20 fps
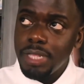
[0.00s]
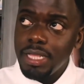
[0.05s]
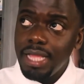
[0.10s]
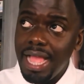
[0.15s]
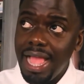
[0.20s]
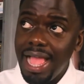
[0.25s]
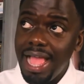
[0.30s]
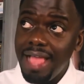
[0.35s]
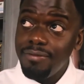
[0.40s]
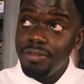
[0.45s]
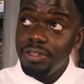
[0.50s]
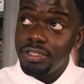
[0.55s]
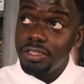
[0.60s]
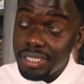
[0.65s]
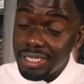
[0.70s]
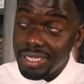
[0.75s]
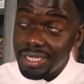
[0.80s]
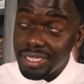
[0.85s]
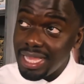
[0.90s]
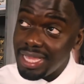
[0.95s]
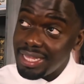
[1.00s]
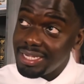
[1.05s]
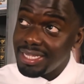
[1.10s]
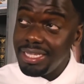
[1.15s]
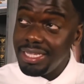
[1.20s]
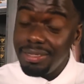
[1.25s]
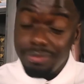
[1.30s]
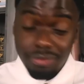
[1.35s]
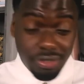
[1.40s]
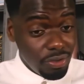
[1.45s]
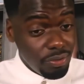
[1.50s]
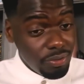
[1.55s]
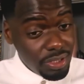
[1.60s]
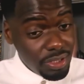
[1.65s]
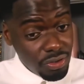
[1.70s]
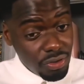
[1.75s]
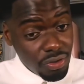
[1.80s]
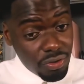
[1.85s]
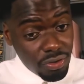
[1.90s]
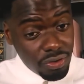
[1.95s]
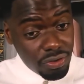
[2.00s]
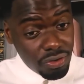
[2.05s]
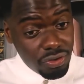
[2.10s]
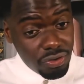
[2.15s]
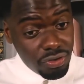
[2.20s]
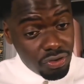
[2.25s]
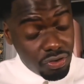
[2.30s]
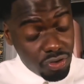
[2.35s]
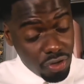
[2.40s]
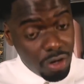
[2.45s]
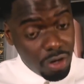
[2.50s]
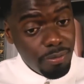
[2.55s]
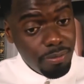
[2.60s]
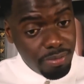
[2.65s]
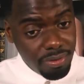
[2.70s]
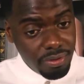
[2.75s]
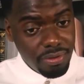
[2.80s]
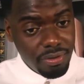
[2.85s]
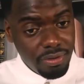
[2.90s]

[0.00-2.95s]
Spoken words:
having to kind of keep doing your job